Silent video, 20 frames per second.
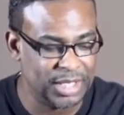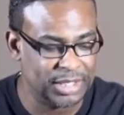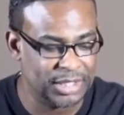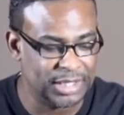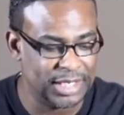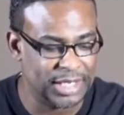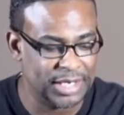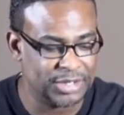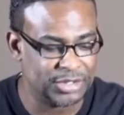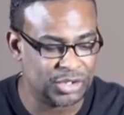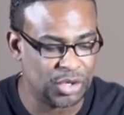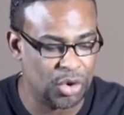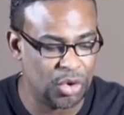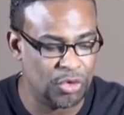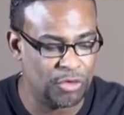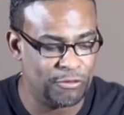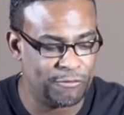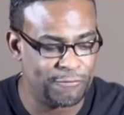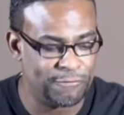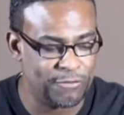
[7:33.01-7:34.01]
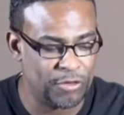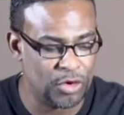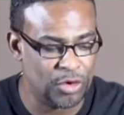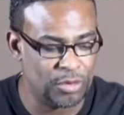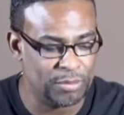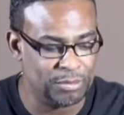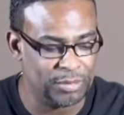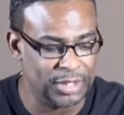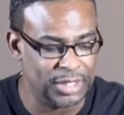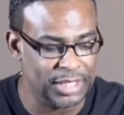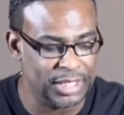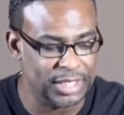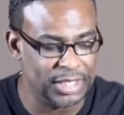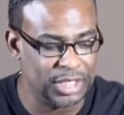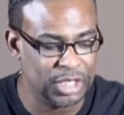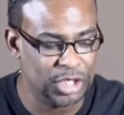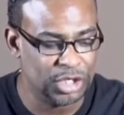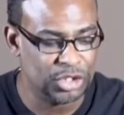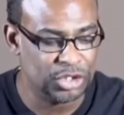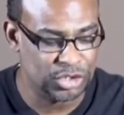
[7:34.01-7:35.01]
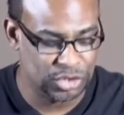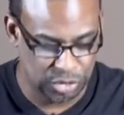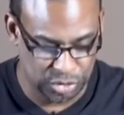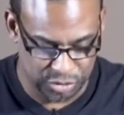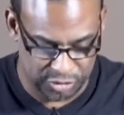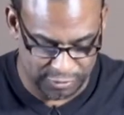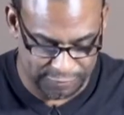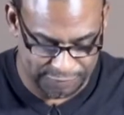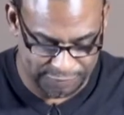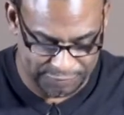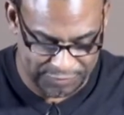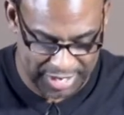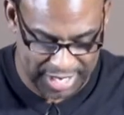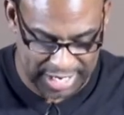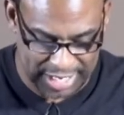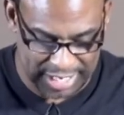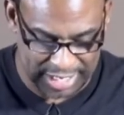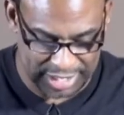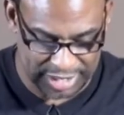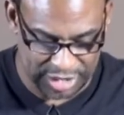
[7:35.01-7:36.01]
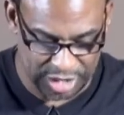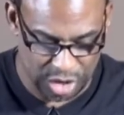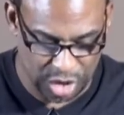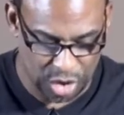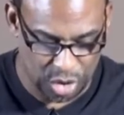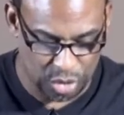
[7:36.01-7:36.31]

let us hold firmly to the faith